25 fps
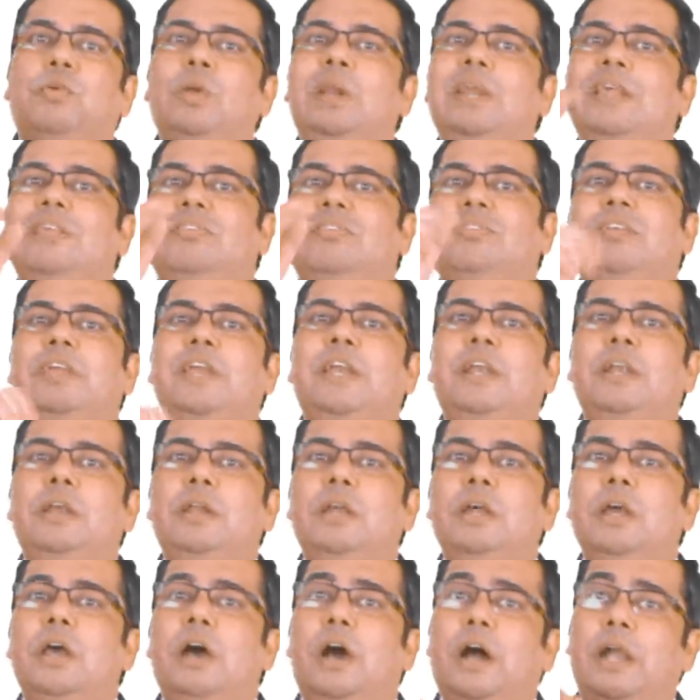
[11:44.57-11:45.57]
fully
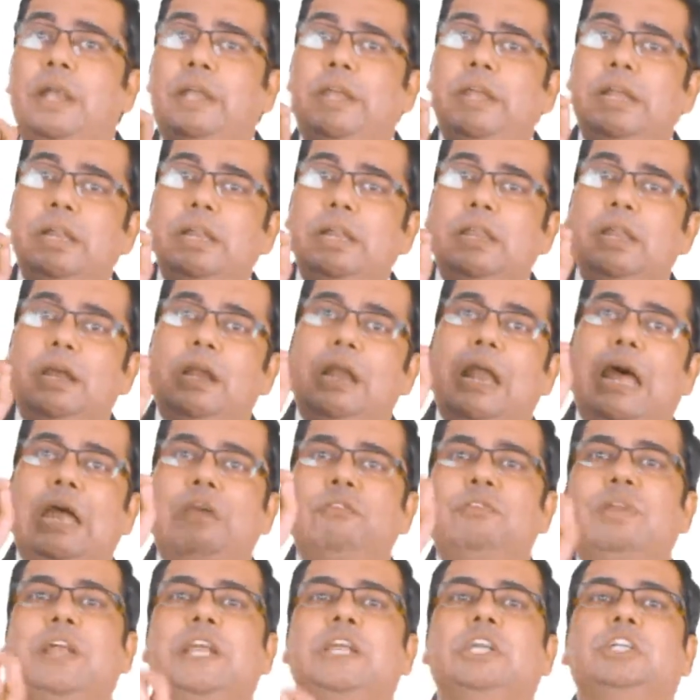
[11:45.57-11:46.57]
sealed until the
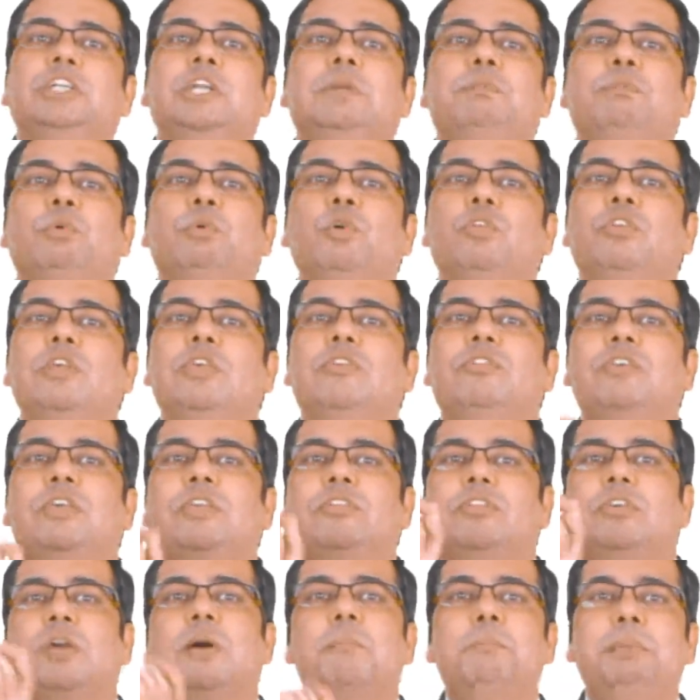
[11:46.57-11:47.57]
lyophilization process
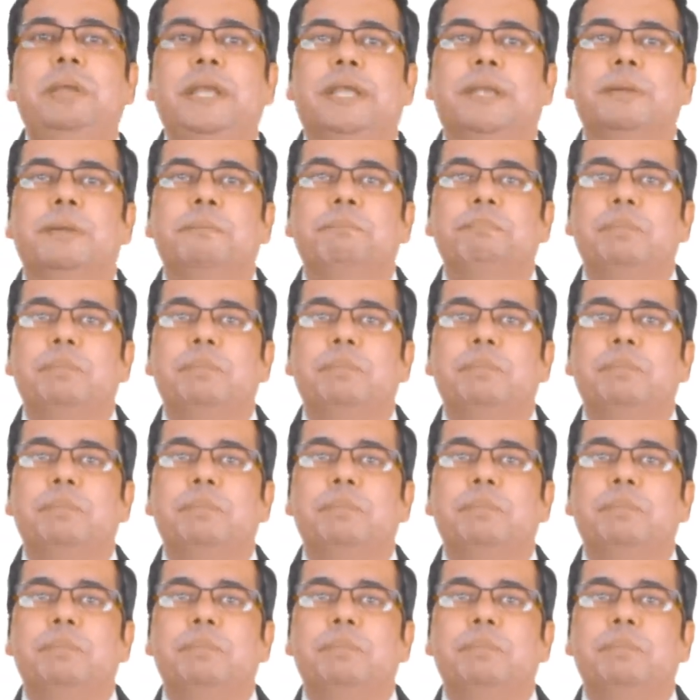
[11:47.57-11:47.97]
is complete.